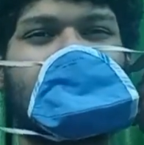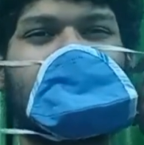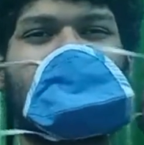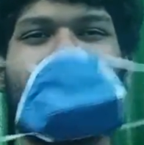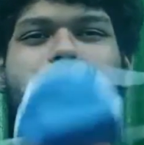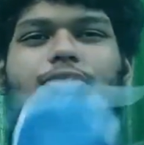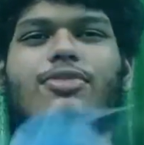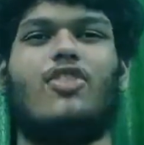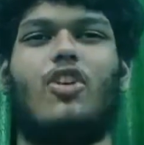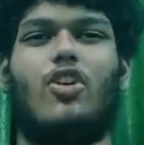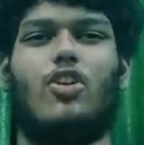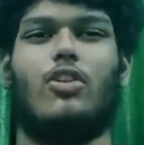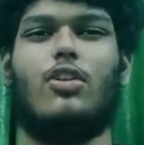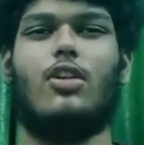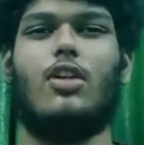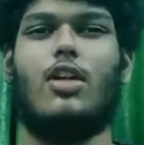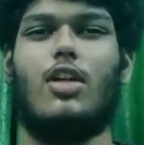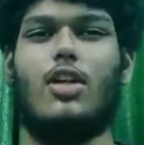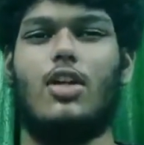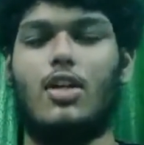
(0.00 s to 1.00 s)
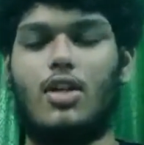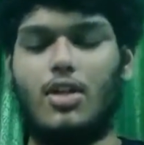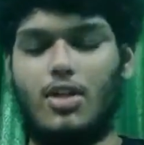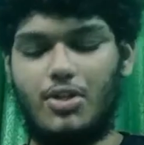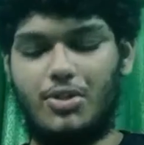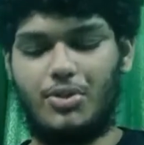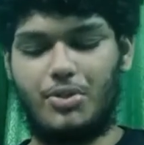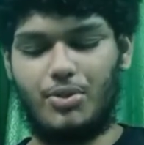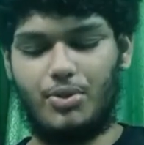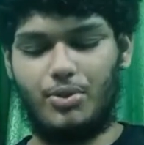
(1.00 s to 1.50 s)
it's wrong.
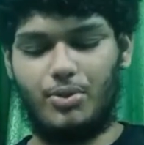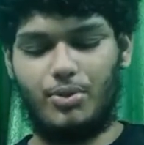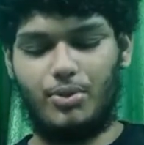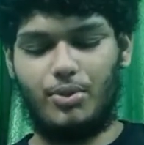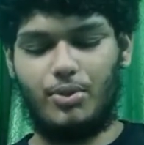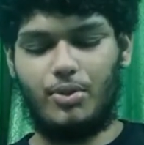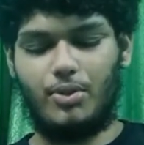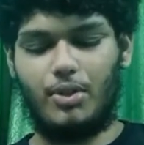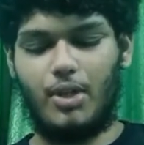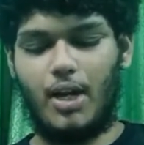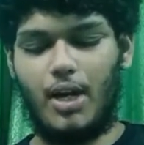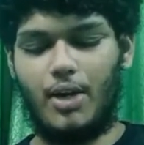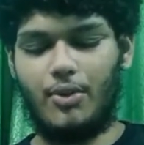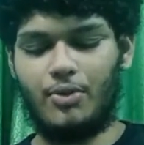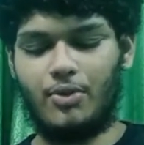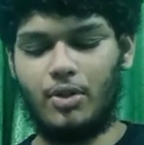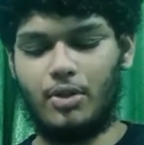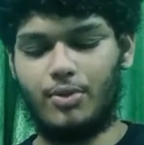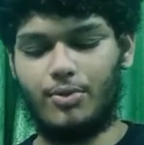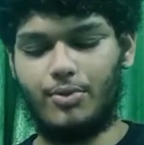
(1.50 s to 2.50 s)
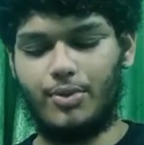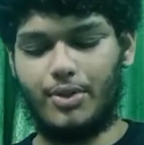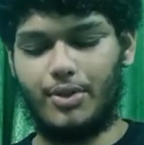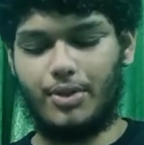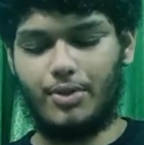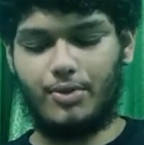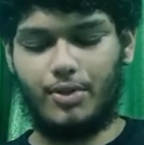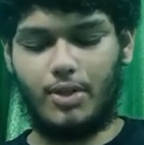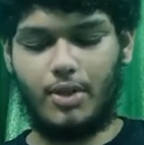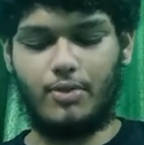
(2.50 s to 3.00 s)
So how you'll do it?
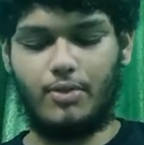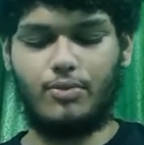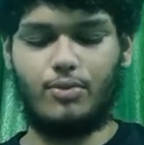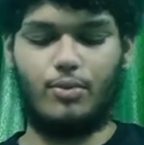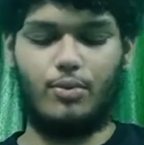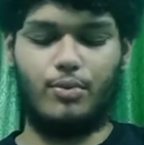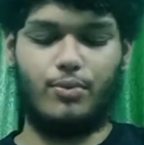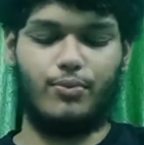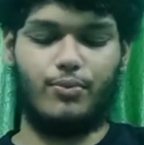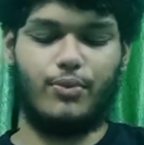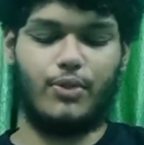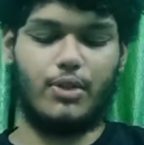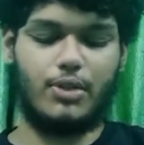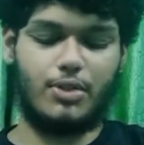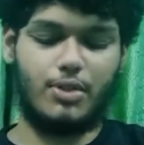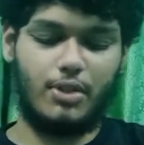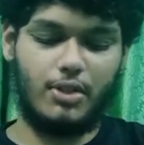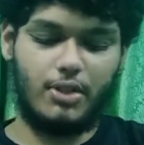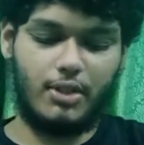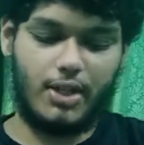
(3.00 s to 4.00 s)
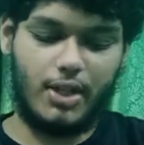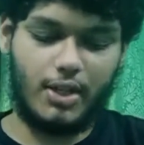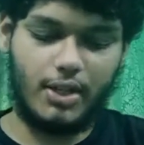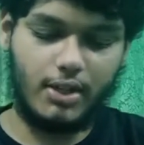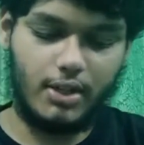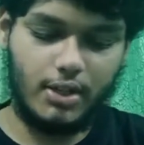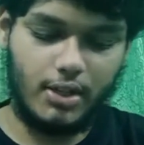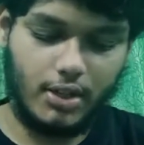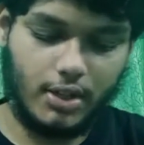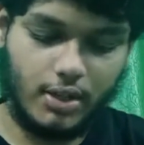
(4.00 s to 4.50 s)
Okay, so first you'll take
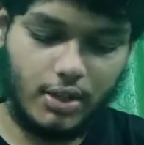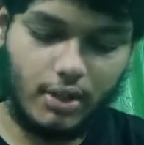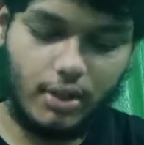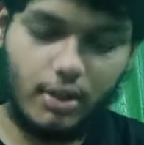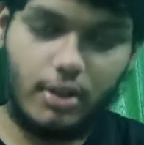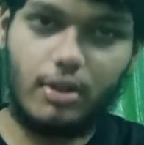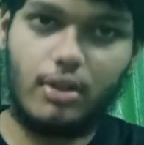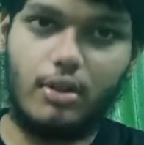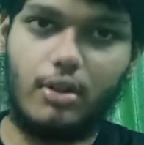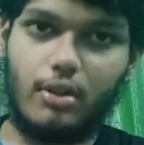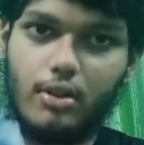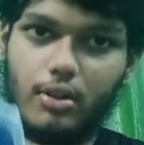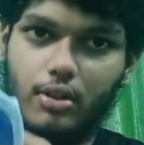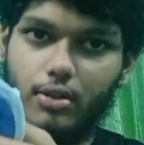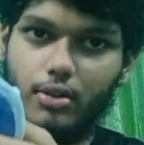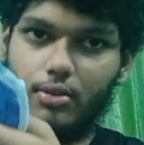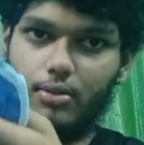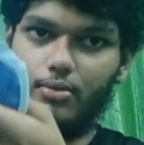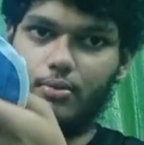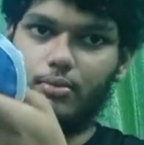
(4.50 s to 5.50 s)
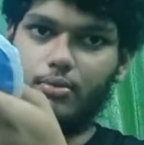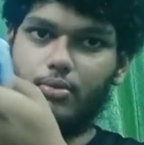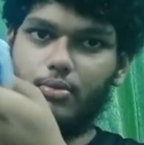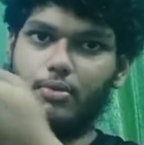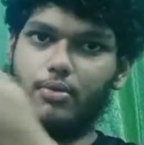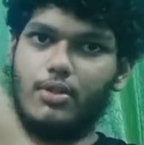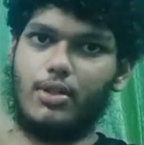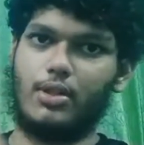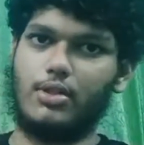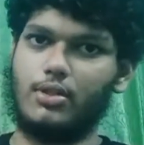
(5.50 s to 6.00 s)

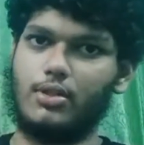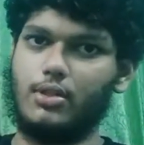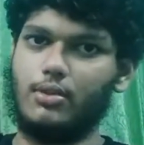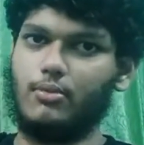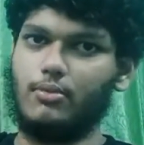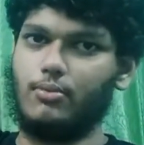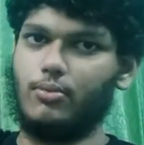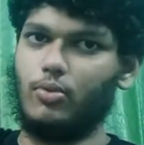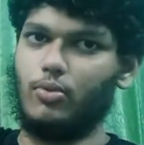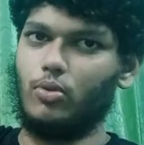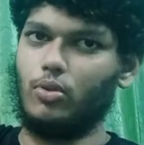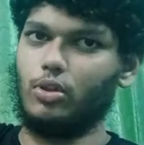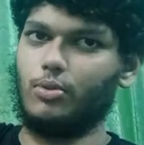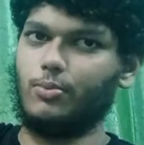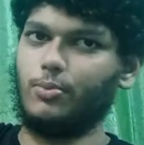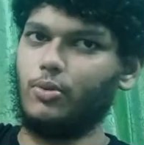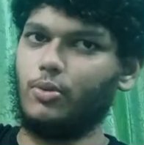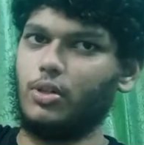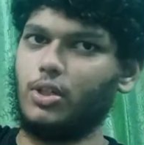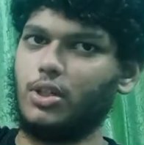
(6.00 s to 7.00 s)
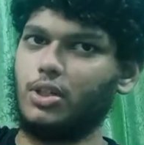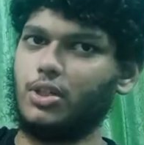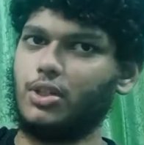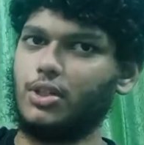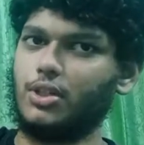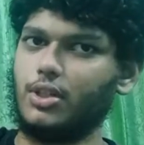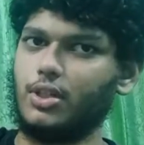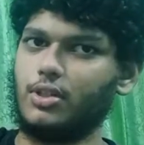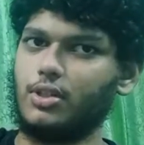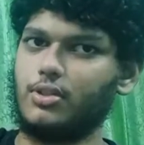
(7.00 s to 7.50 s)
you can see, hold both the
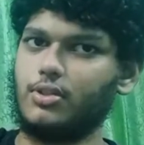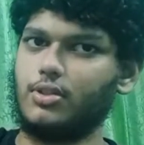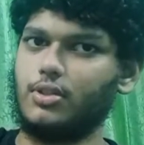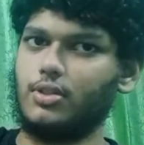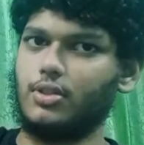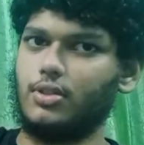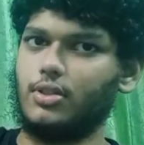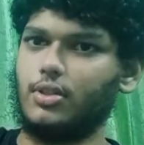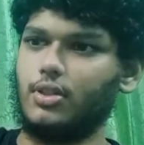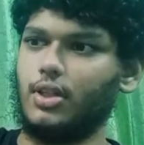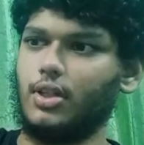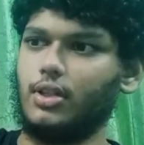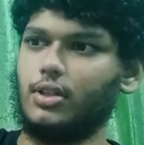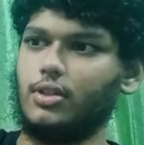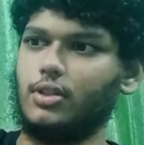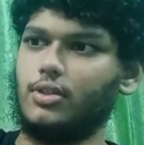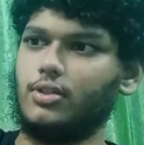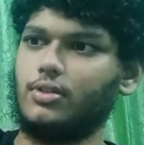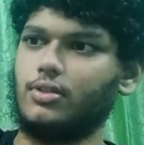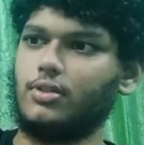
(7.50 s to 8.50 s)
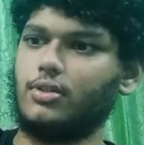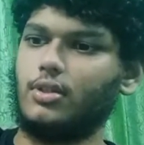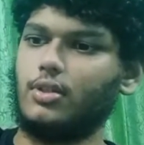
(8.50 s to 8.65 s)
strings like this,